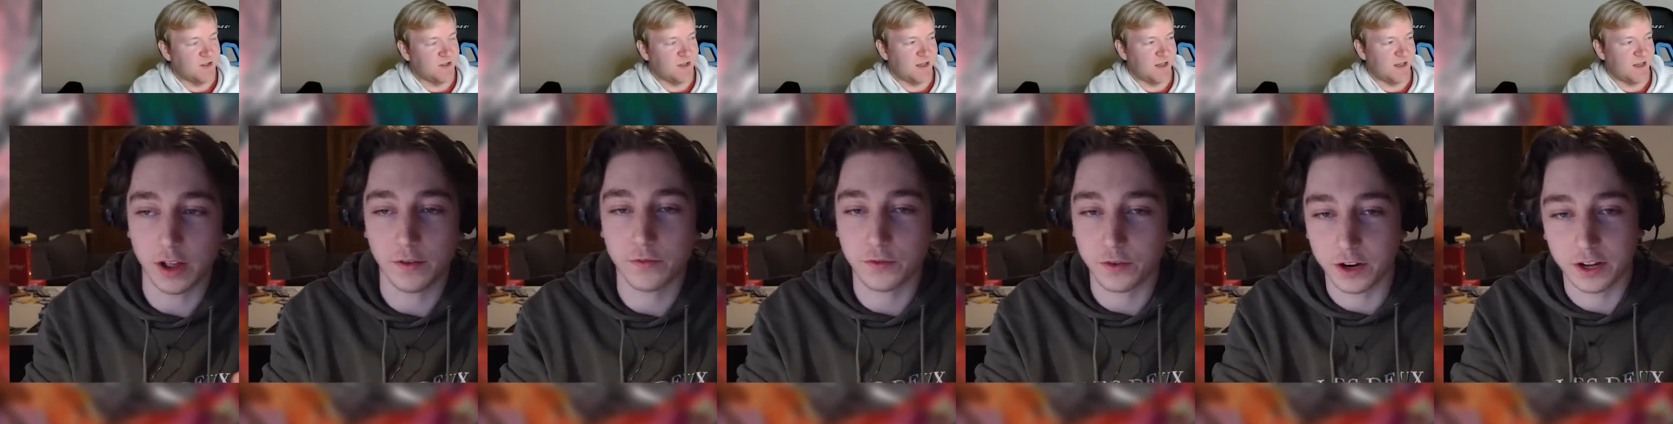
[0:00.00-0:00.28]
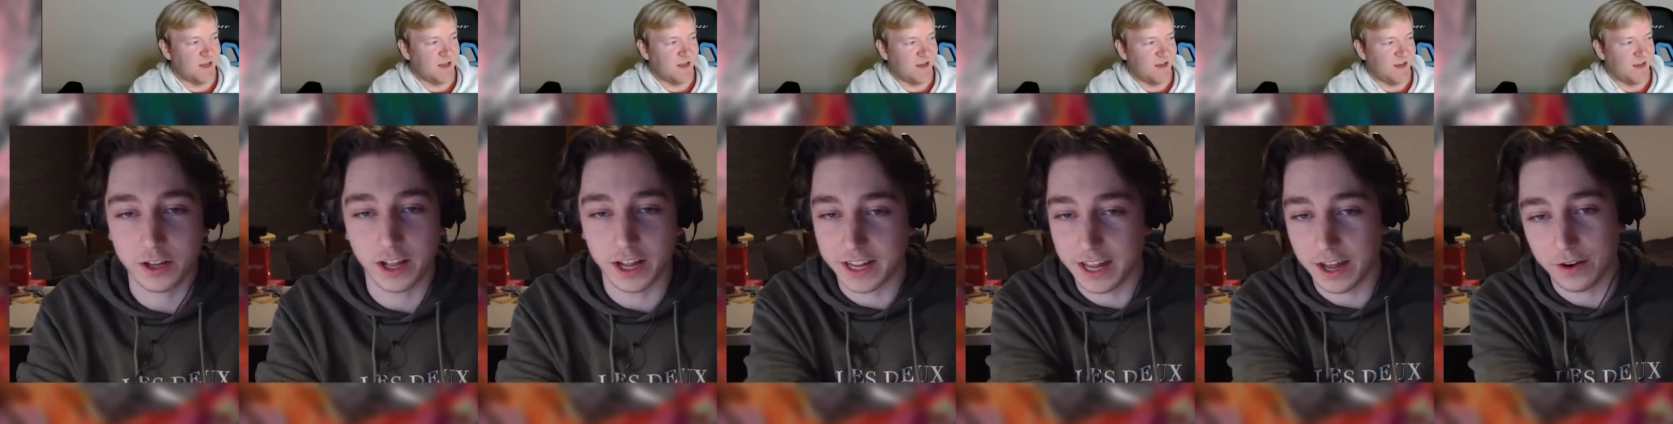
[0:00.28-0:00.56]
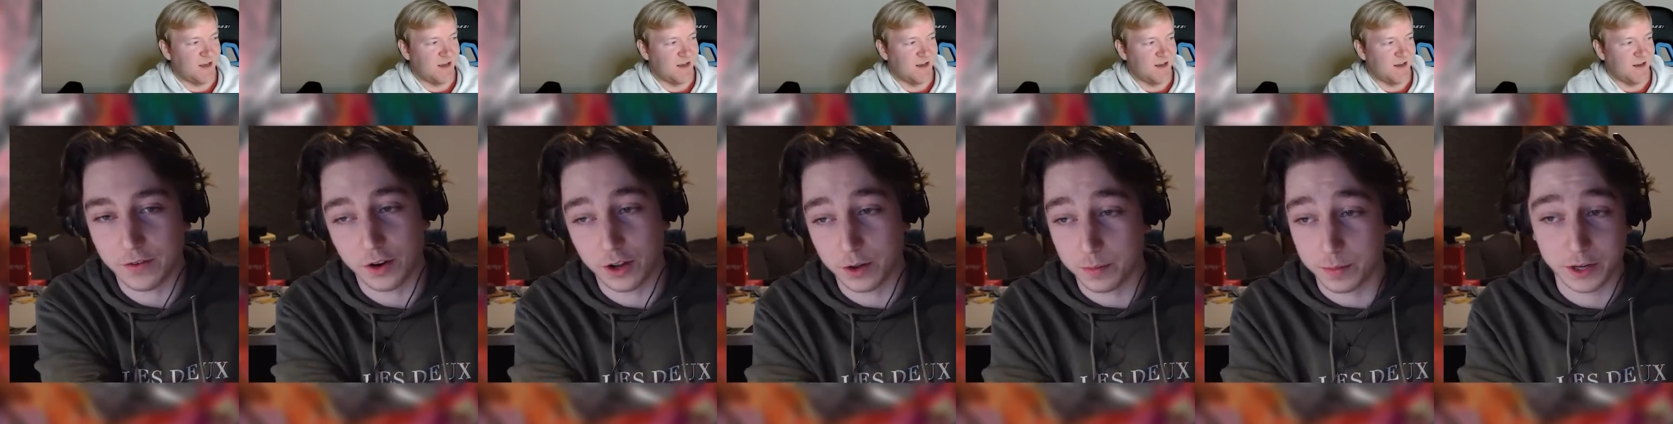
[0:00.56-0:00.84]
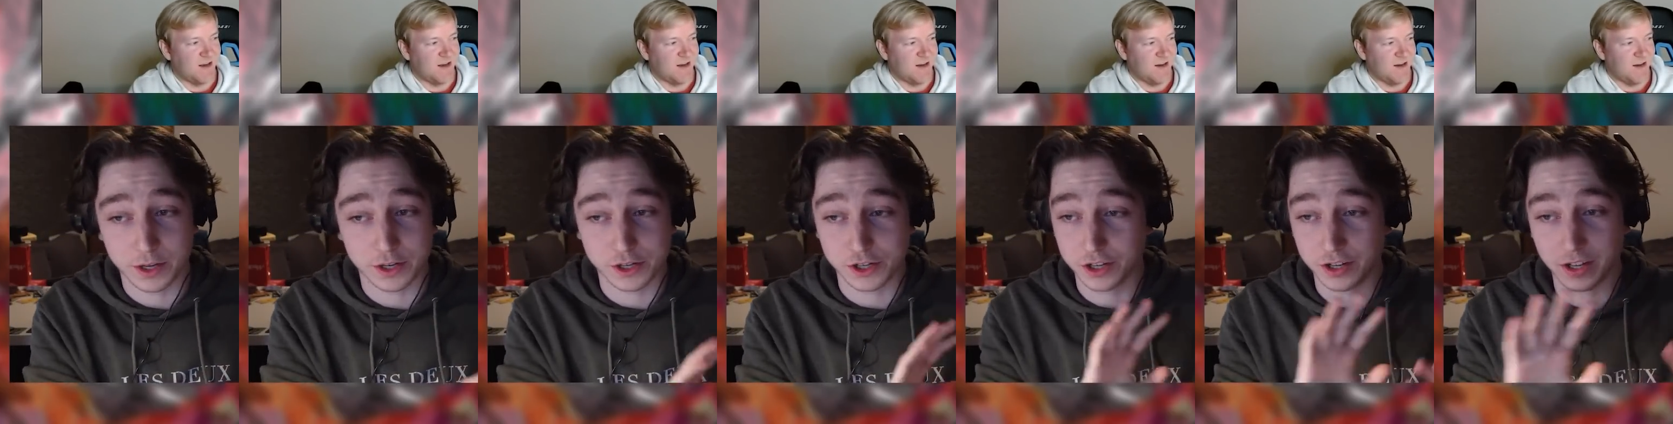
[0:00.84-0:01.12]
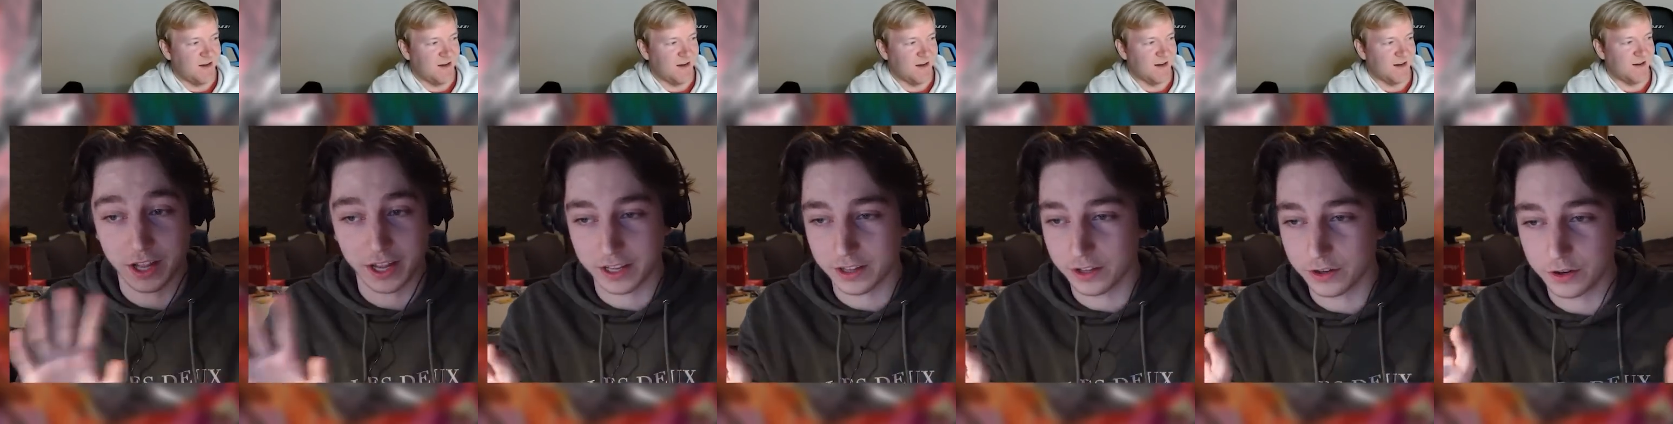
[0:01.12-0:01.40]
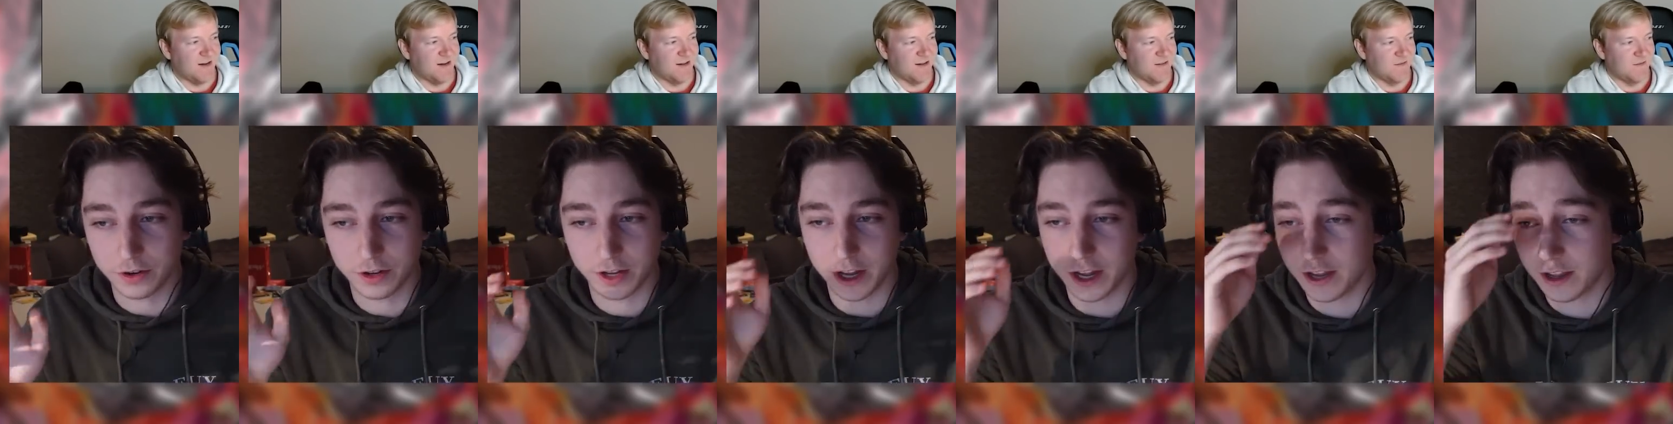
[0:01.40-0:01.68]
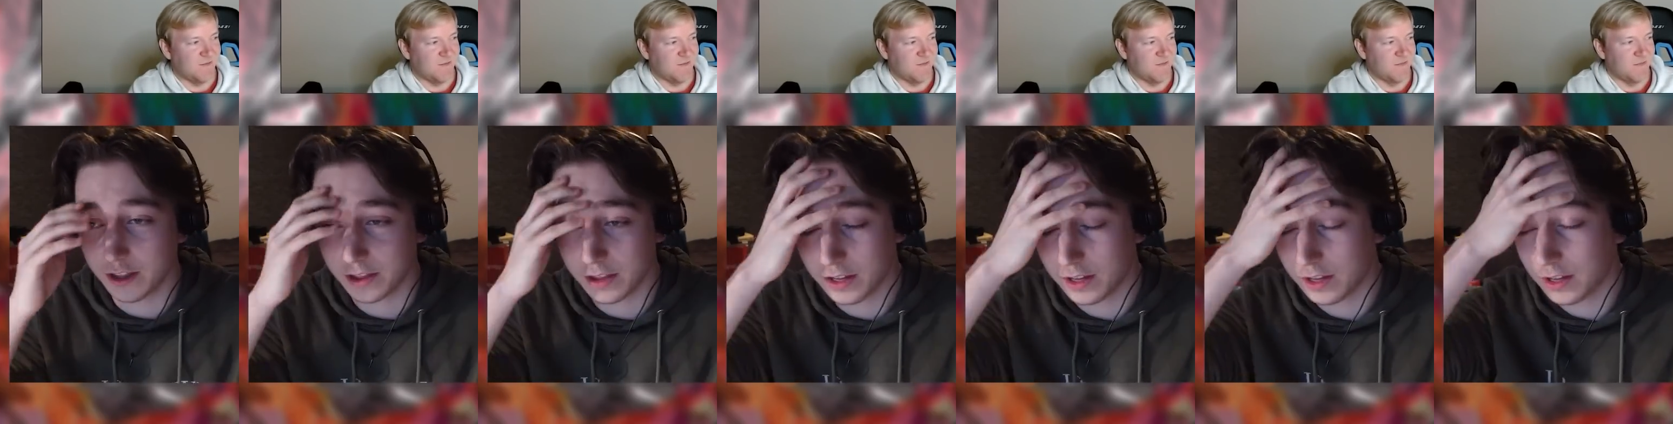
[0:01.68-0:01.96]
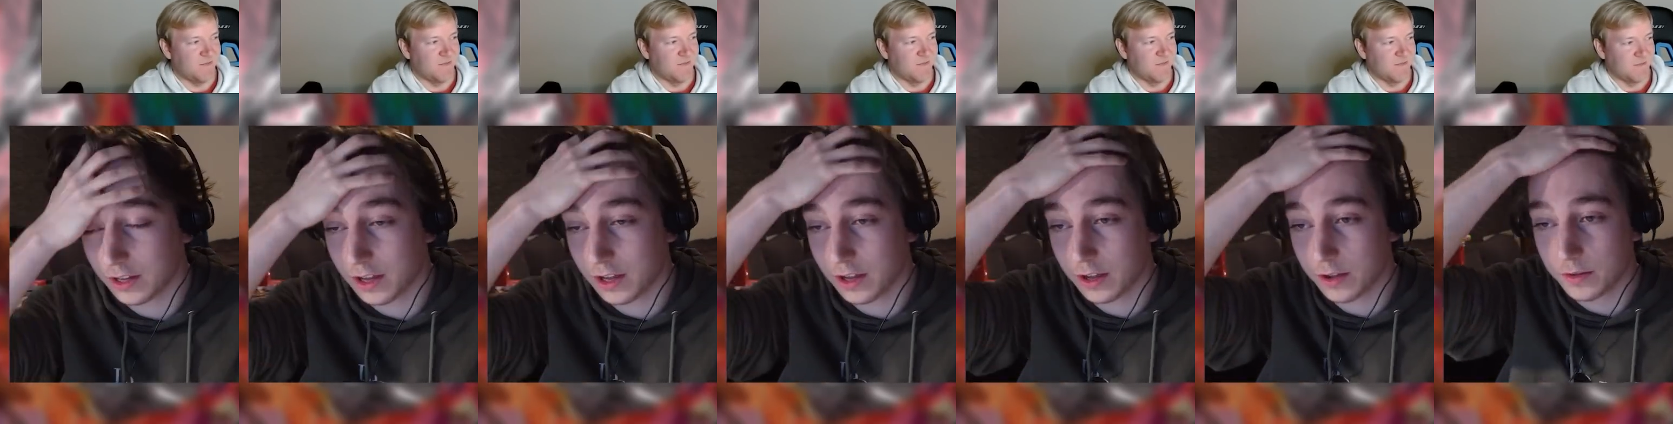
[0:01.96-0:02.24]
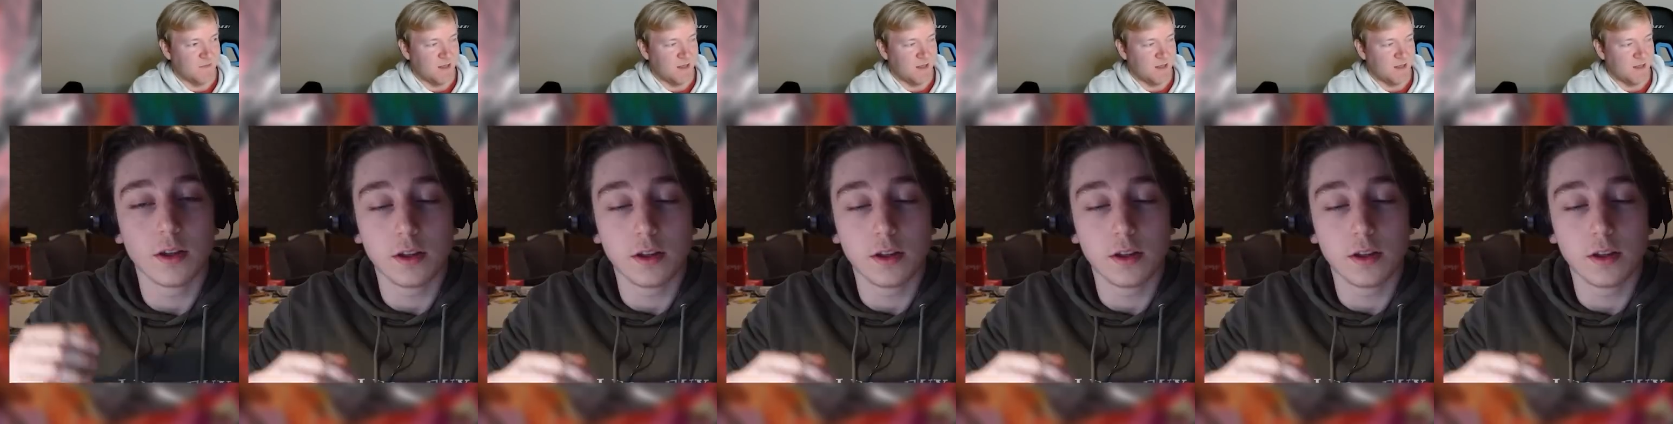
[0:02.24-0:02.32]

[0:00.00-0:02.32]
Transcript: carry a Pidgeot, like literally anything, yeah.